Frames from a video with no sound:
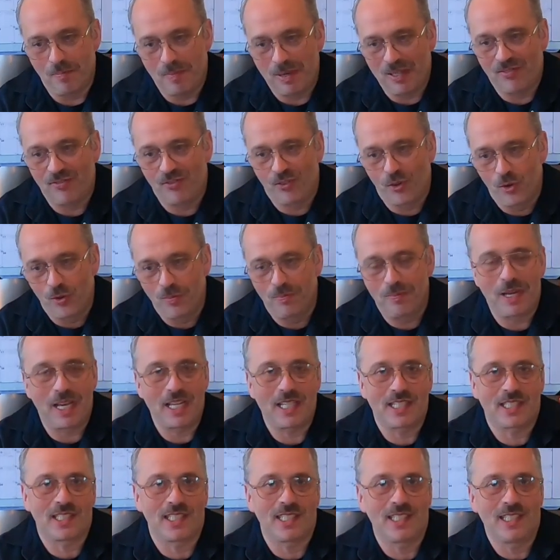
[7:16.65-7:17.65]
Bedford
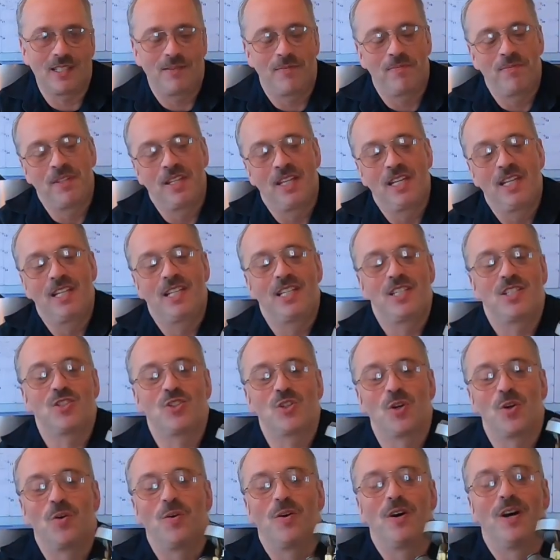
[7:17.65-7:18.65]
Basin.
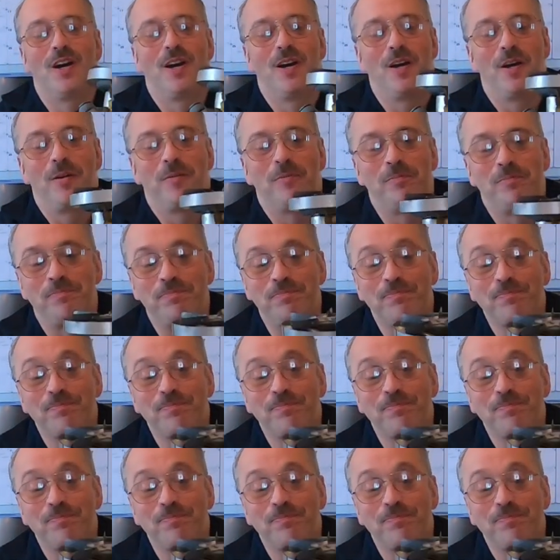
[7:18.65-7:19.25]
So, and